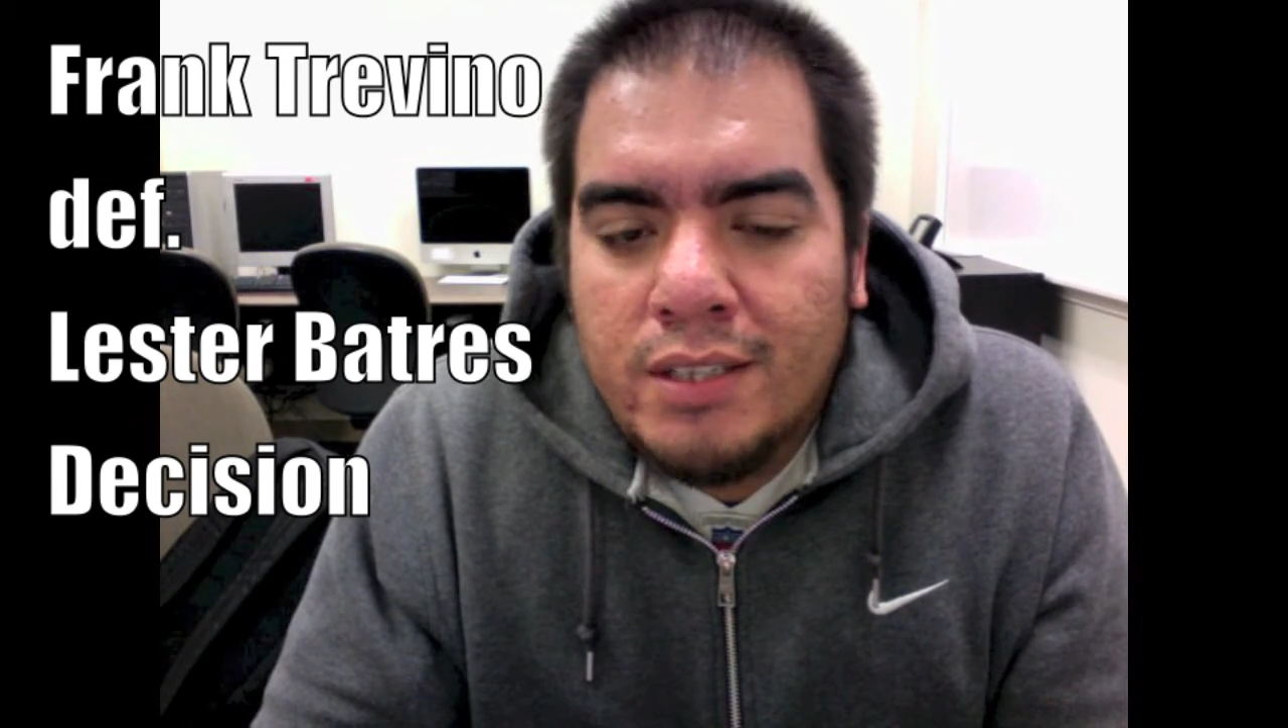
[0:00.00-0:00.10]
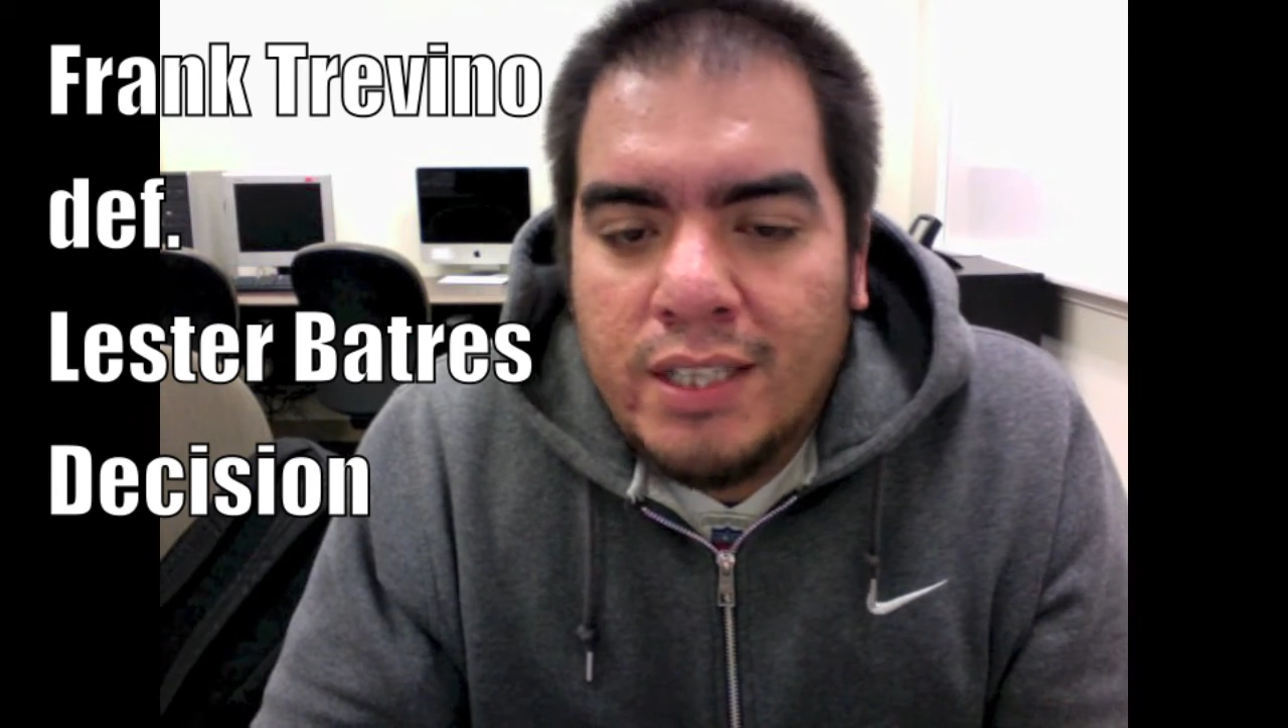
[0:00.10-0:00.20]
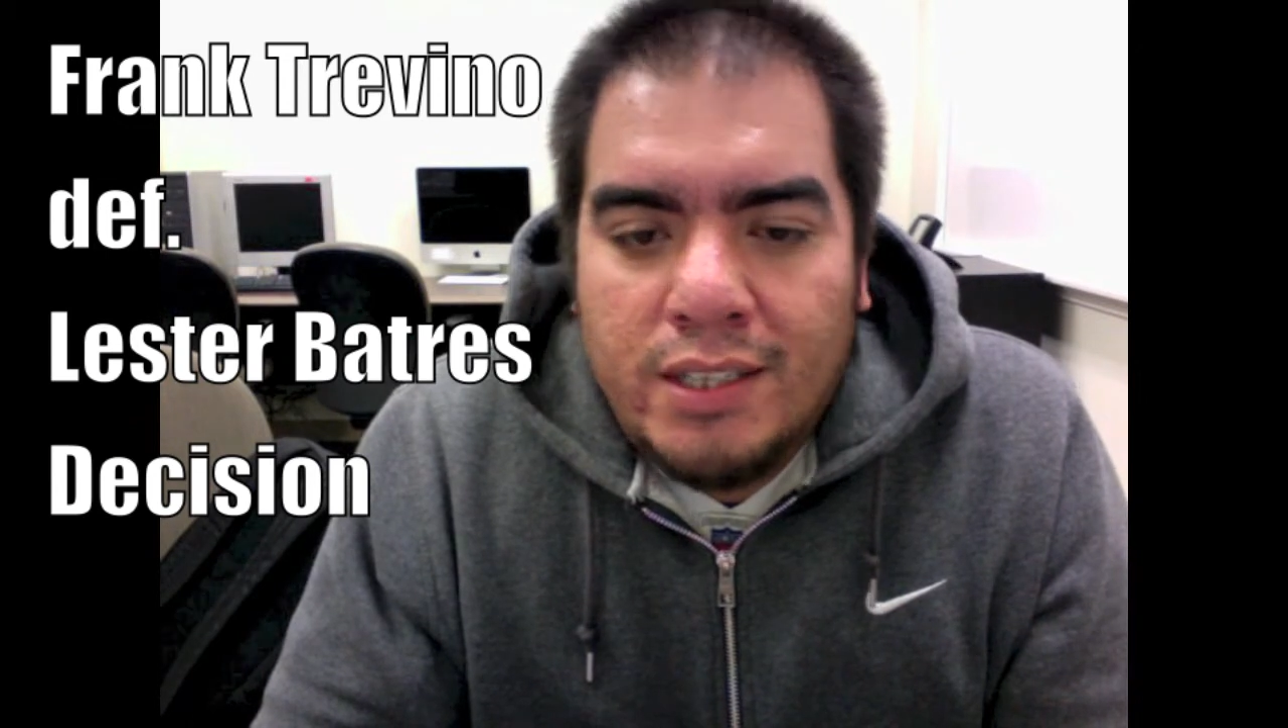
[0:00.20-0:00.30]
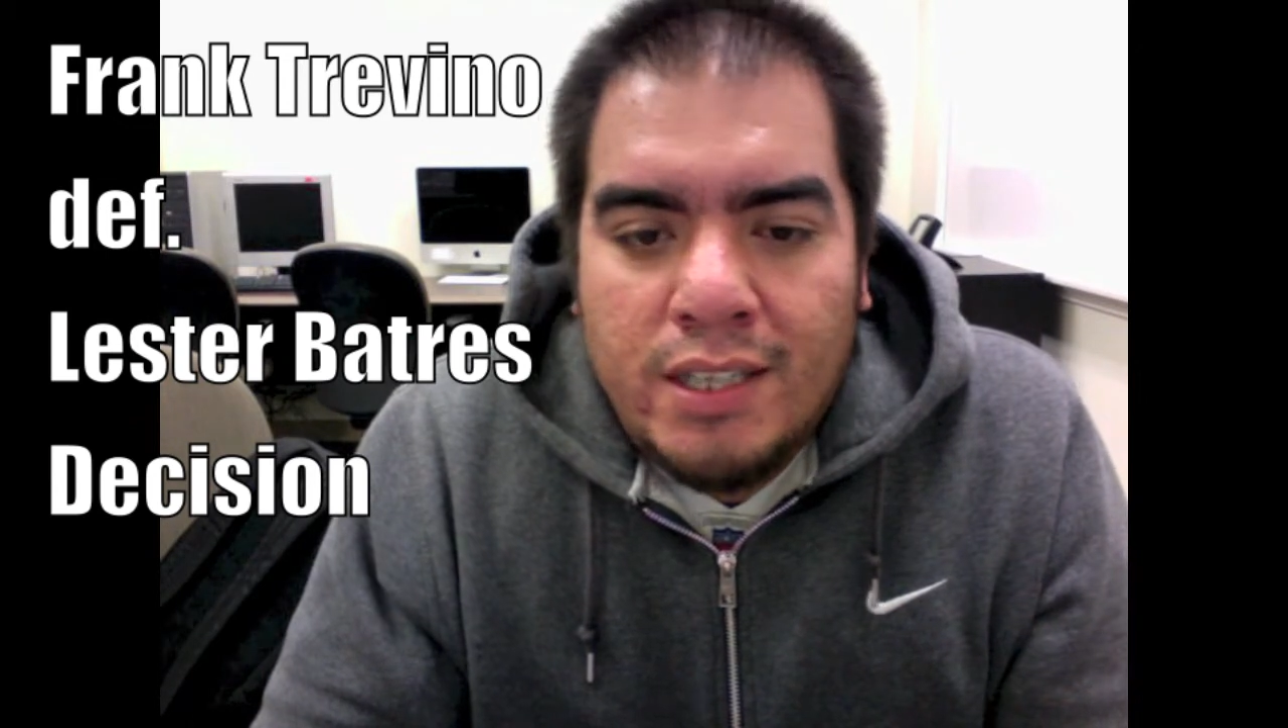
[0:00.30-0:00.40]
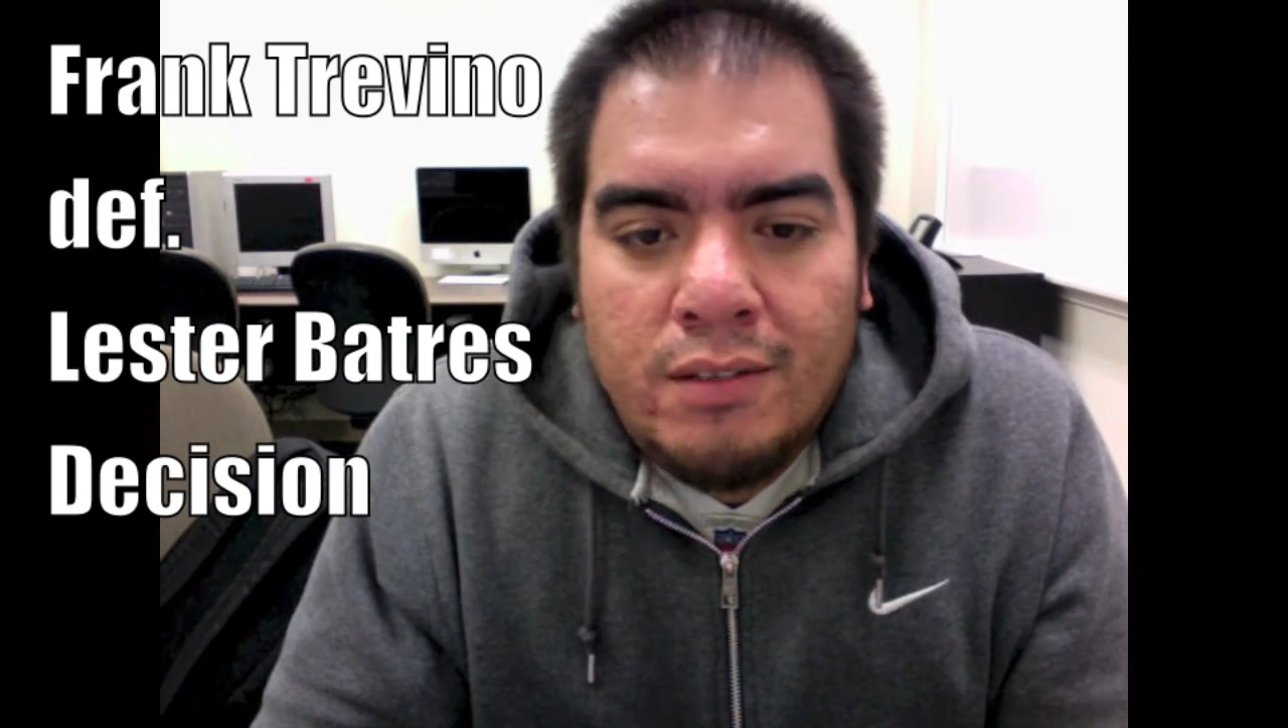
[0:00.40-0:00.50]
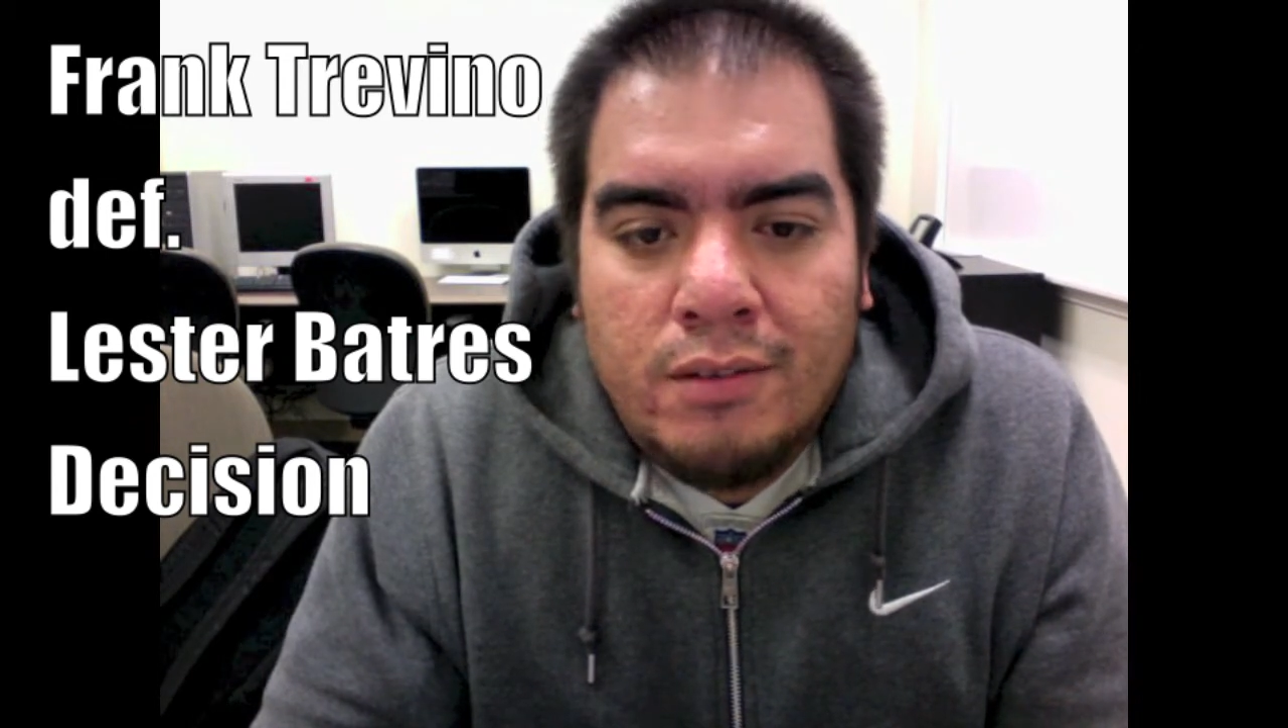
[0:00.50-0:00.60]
takedowns